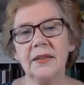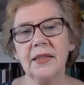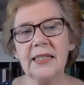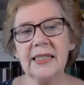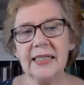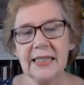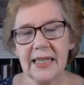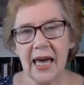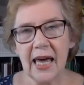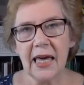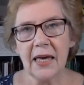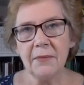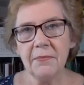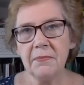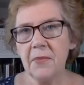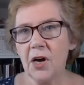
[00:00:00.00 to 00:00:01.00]
The
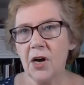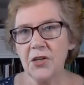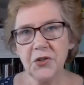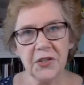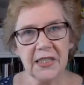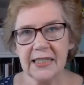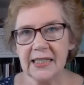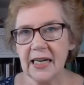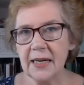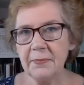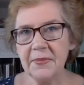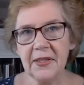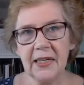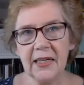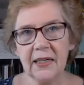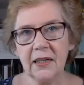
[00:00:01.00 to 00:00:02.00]
same, I do the same
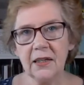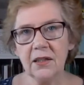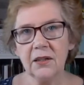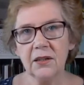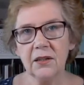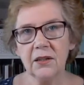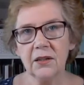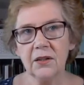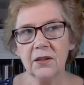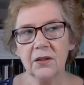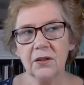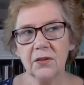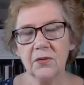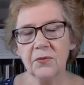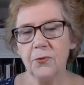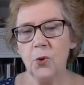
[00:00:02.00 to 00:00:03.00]
thing
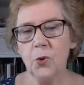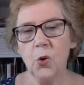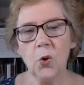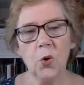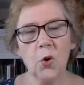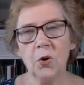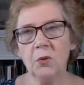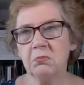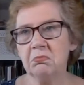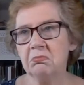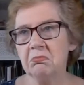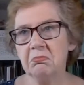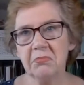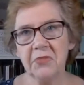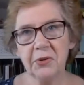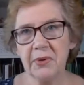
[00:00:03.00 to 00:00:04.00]
for
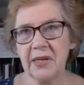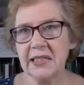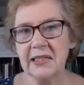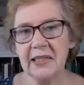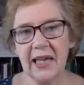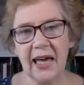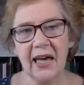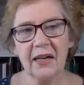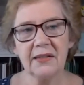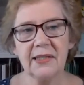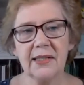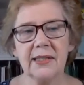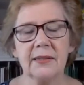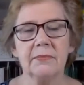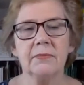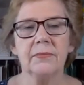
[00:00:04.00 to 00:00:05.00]
the rest of the
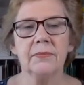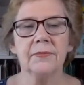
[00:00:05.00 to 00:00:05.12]
house.